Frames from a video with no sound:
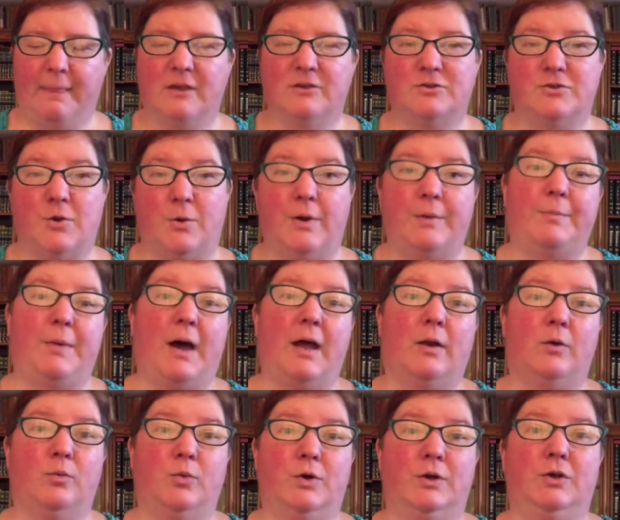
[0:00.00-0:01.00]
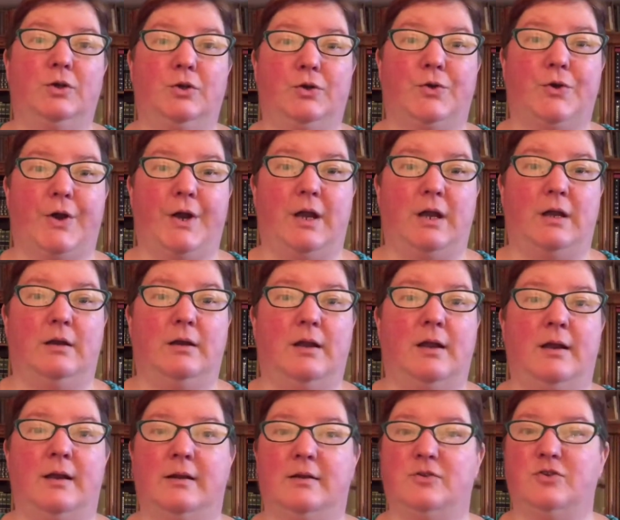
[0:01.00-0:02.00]
So I bought a wooden crate,
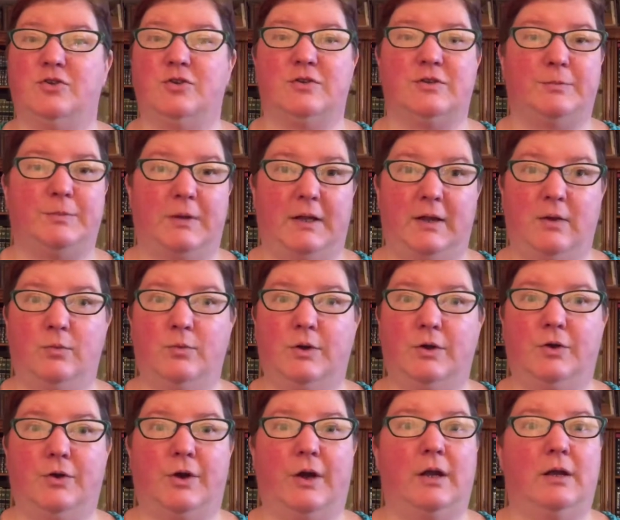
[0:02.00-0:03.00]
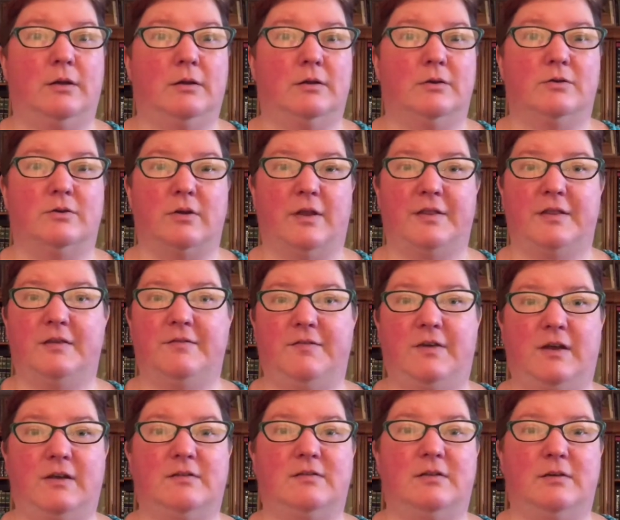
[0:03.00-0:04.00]
and it's just a plain wood crate. There's nothing
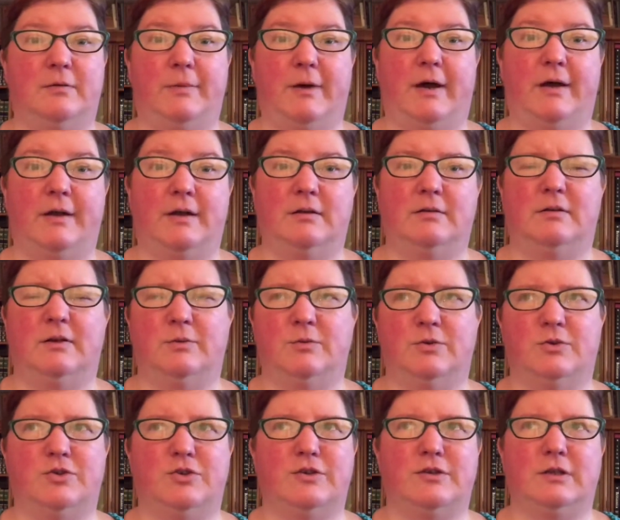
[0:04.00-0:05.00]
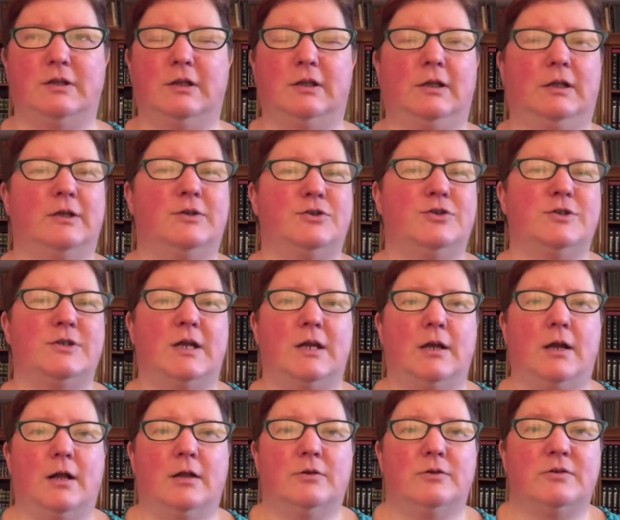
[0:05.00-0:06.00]
fancy about it. It was just a little under
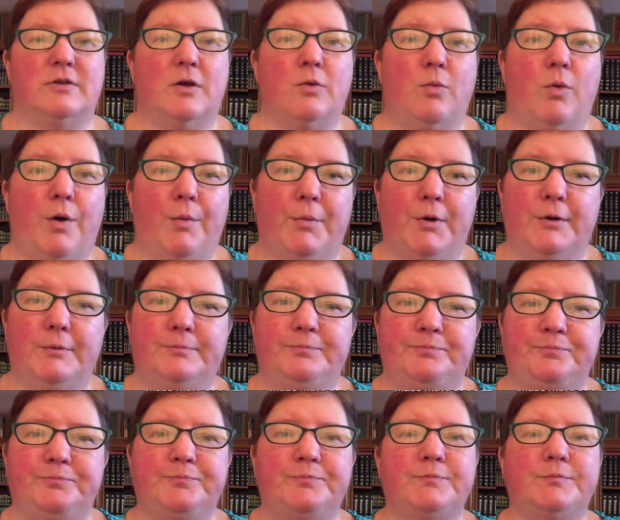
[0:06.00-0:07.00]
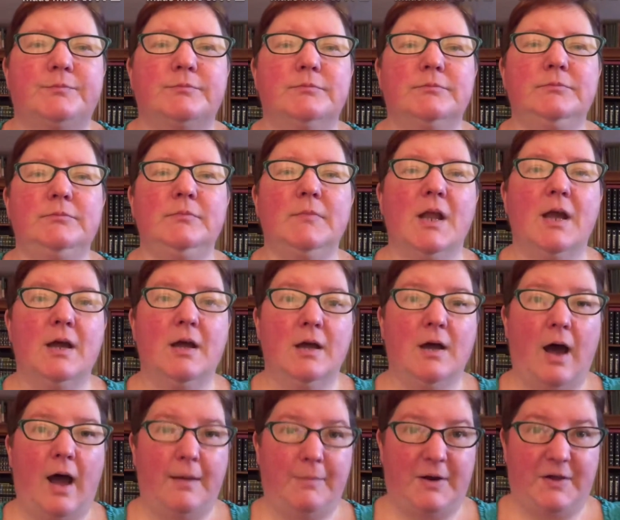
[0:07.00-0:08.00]
$10 at Walmart.
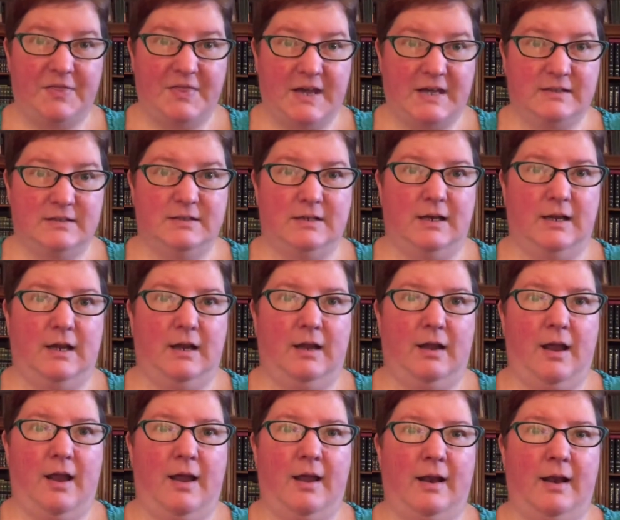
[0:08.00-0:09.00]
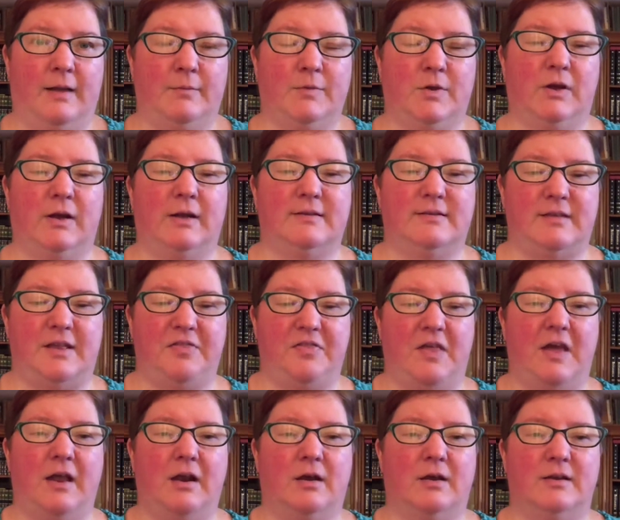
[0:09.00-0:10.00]
I bought that today, and I'm going to set
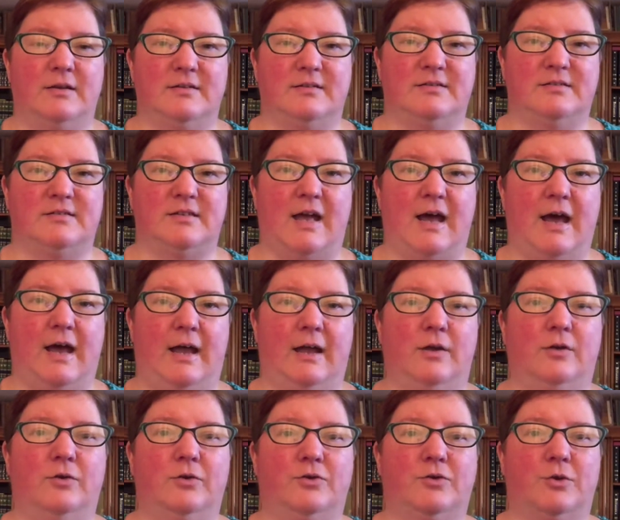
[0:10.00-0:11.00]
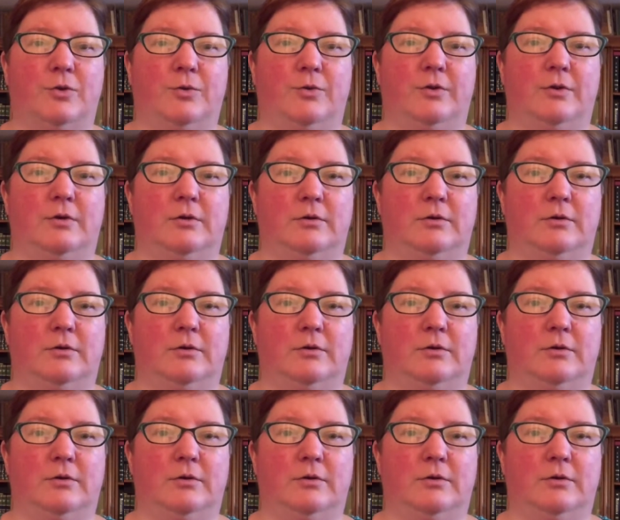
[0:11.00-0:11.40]
that on its side so